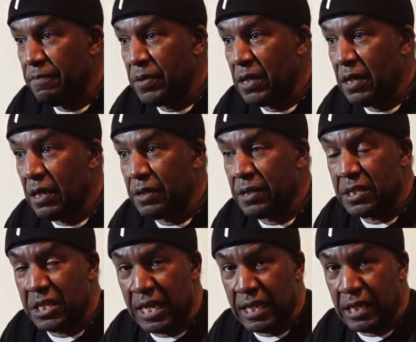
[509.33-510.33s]
the
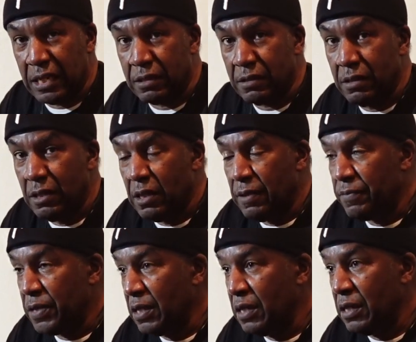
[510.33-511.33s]
ticking,
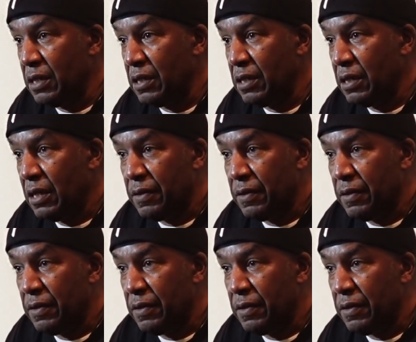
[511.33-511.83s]
the